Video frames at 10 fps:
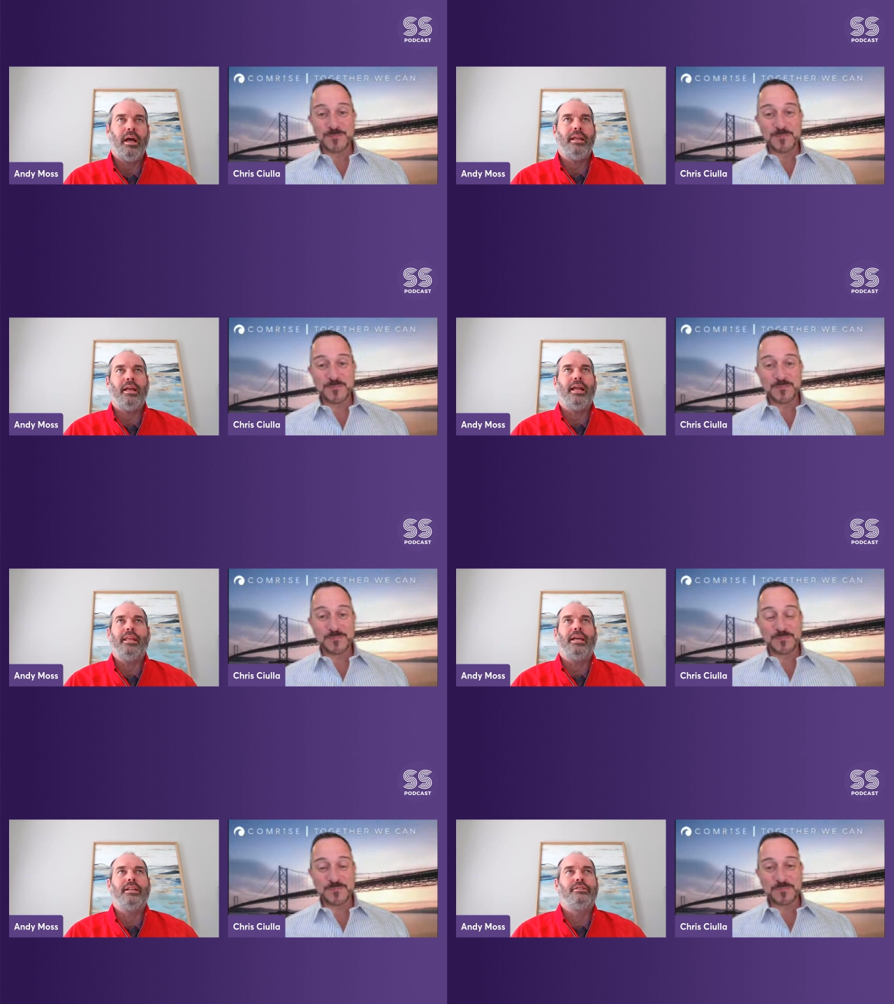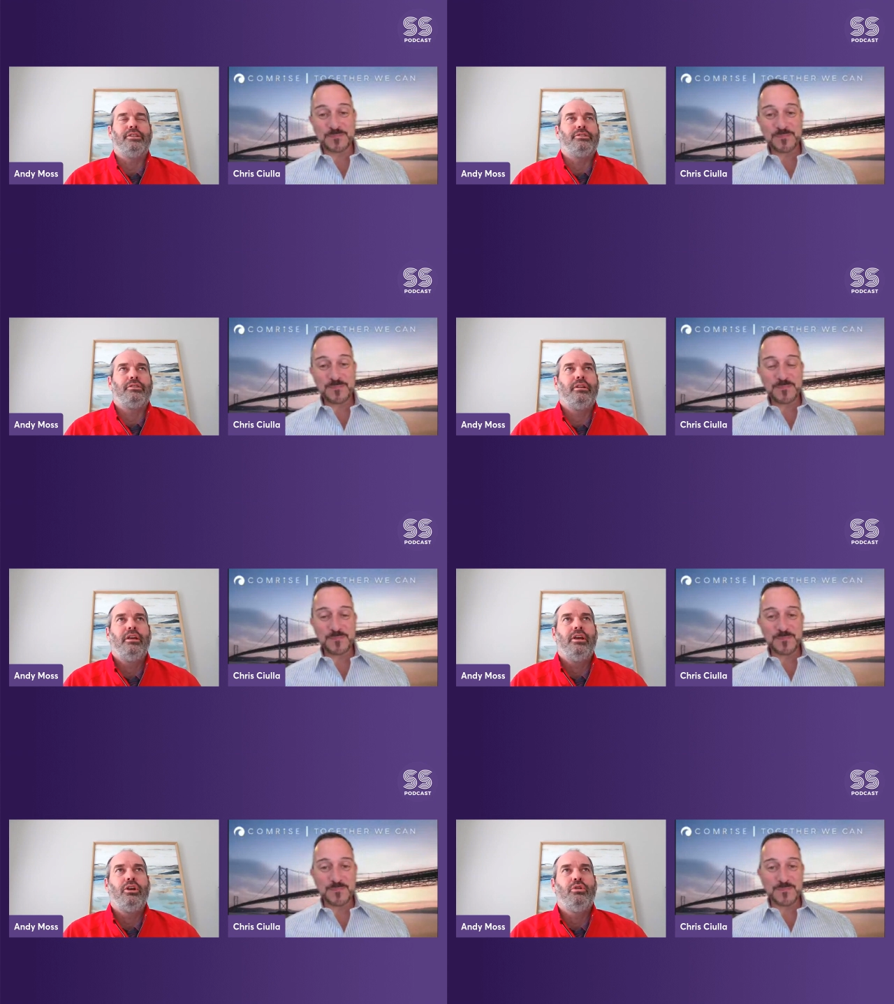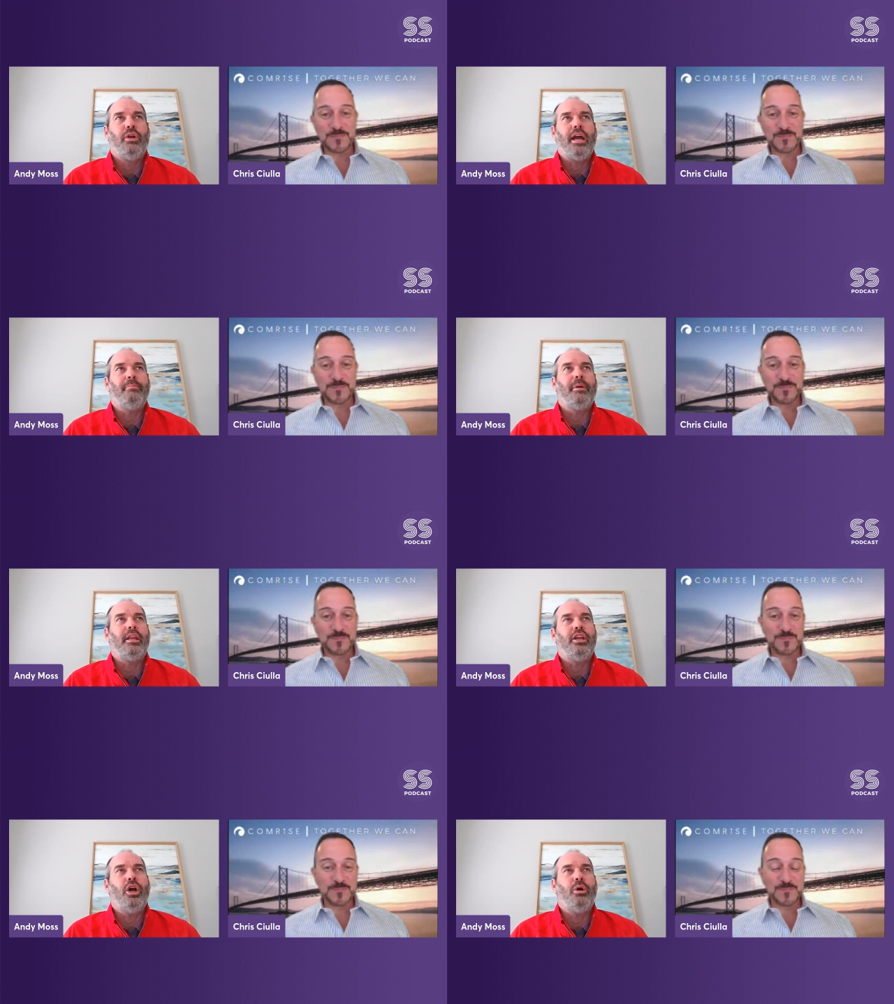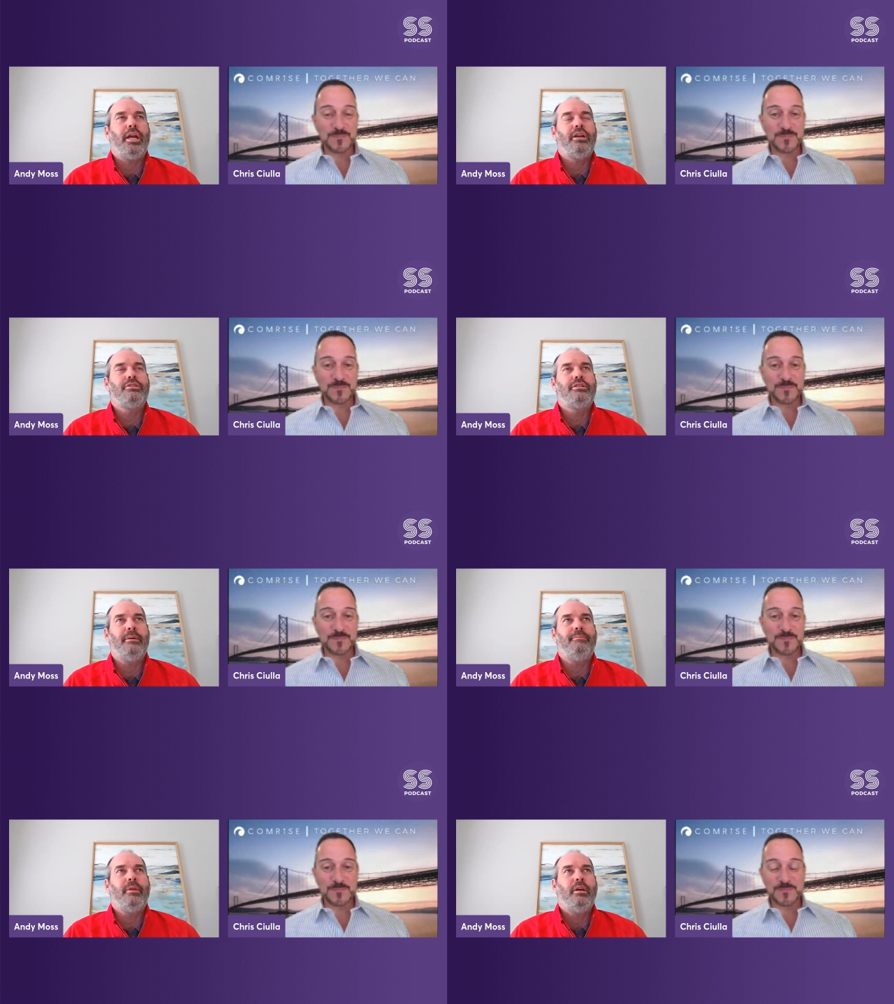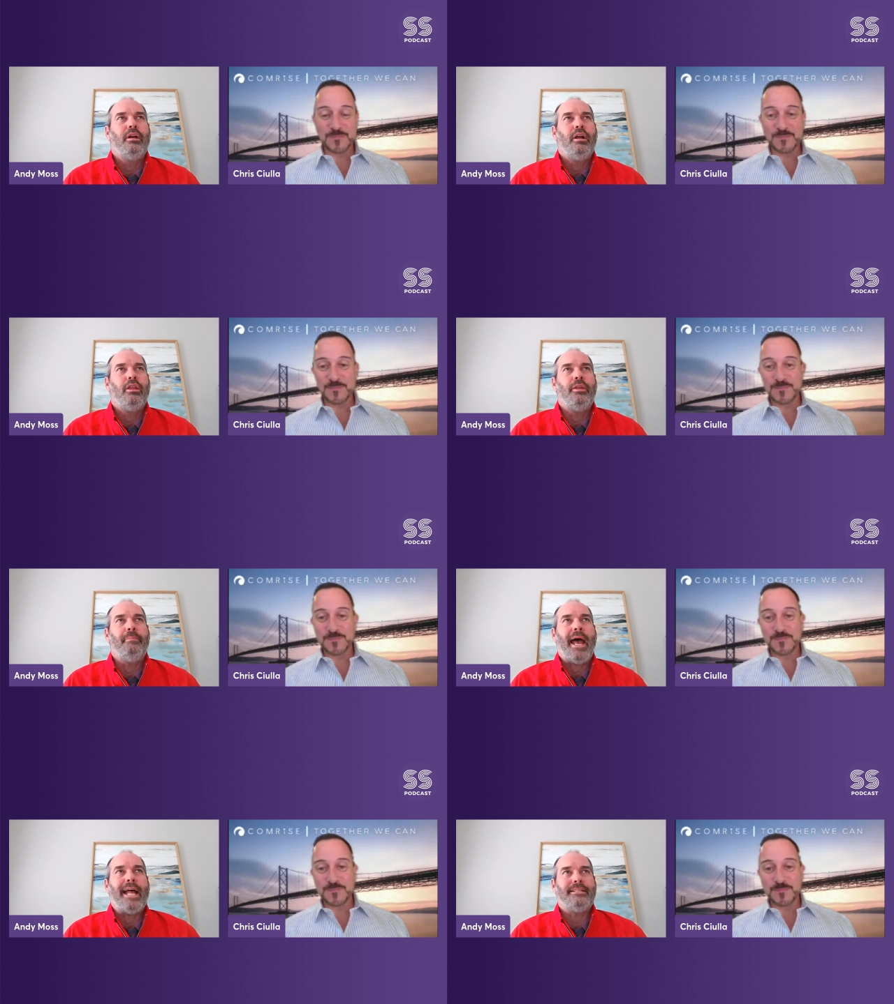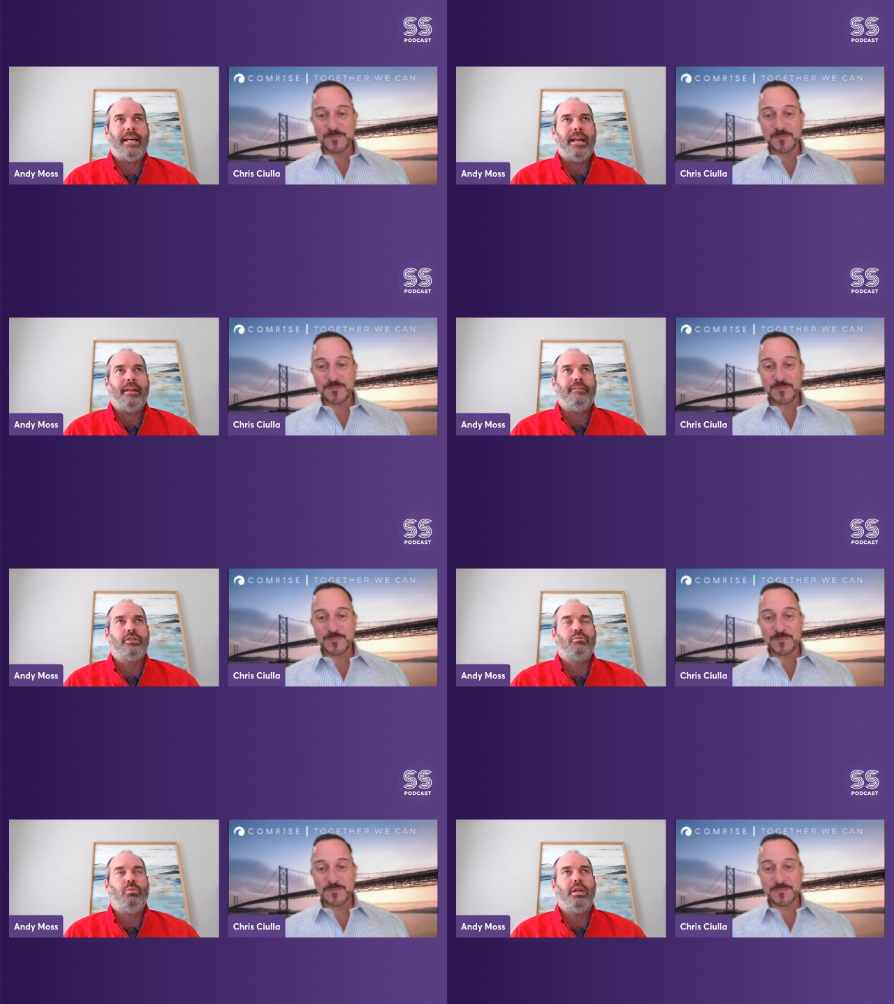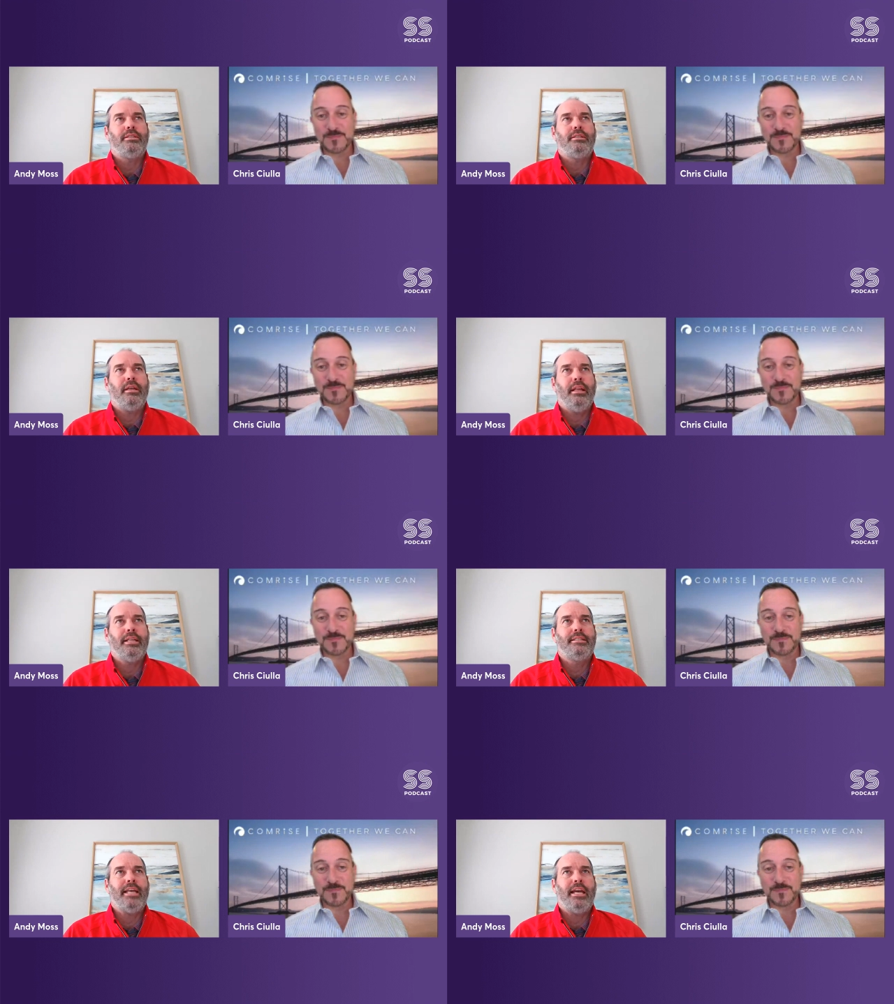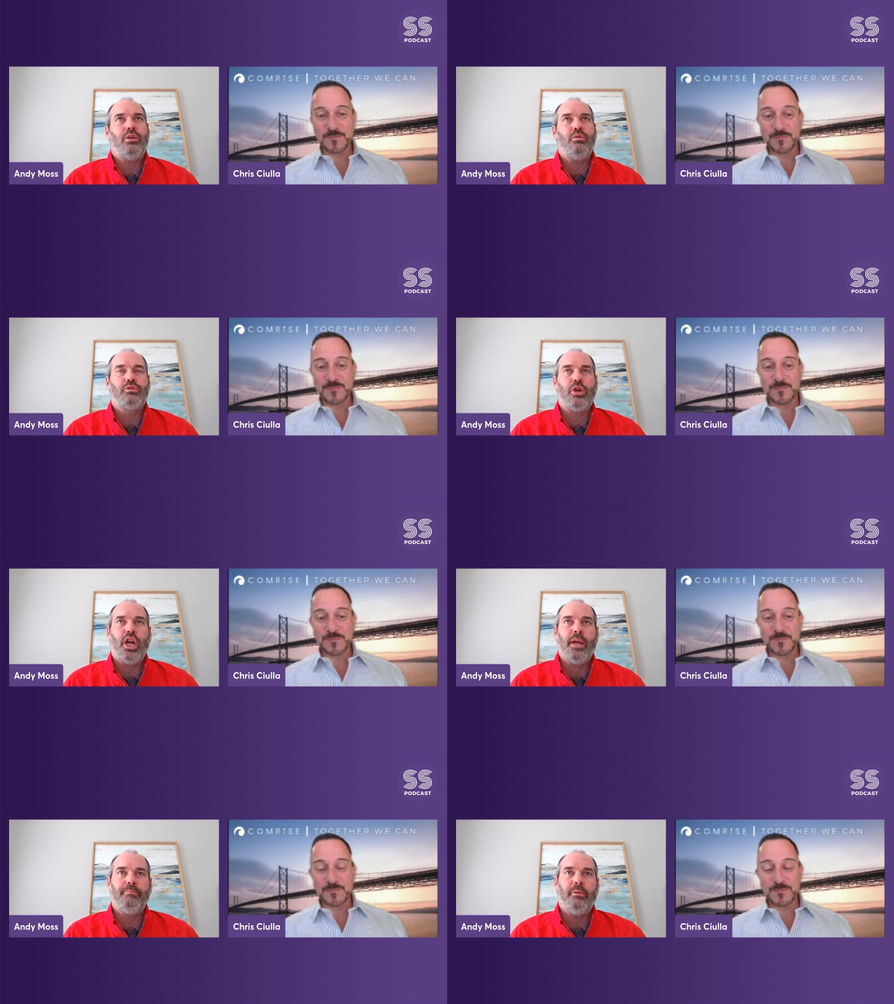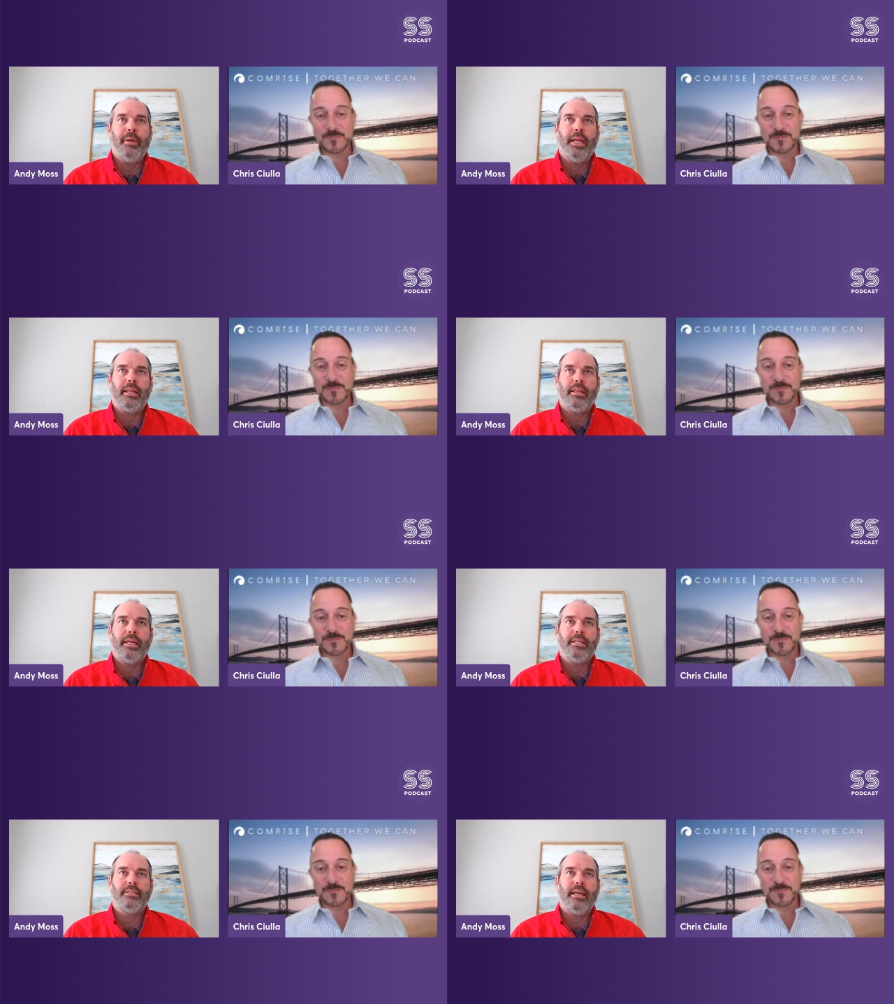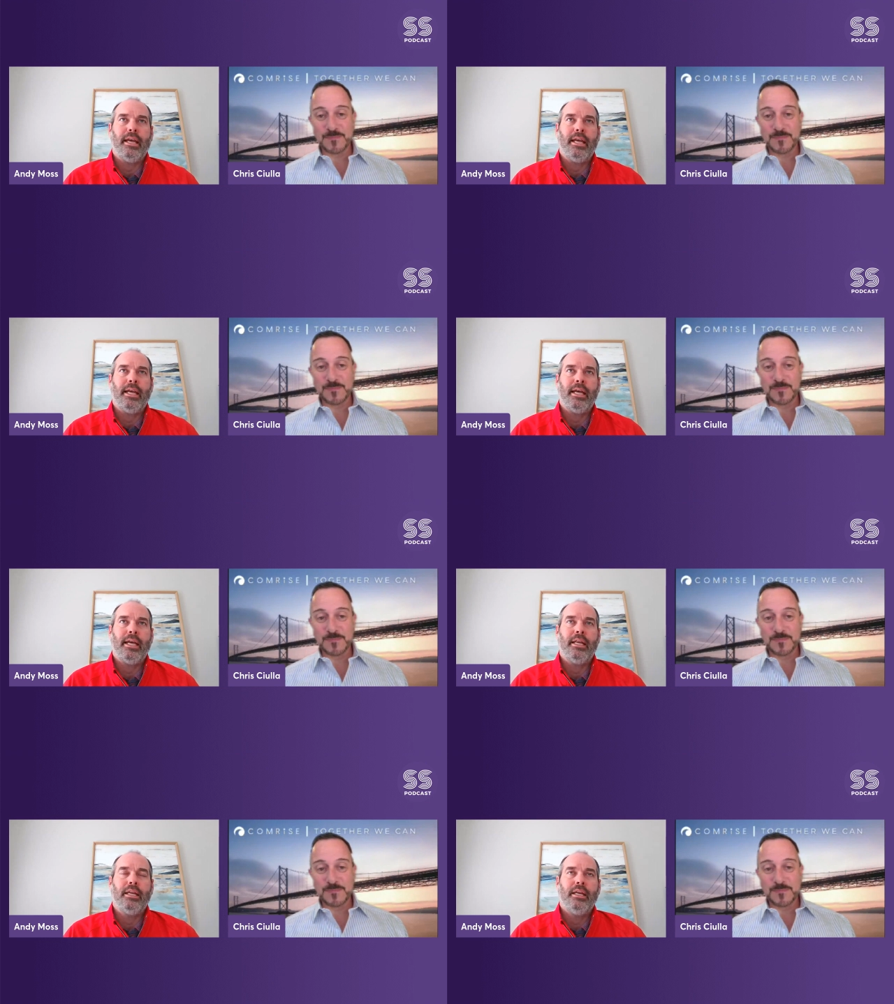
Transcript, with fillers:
Speaker 1: I, I think it's just great. But you know, here's the the bad side of this. What's let's say you start implementing this and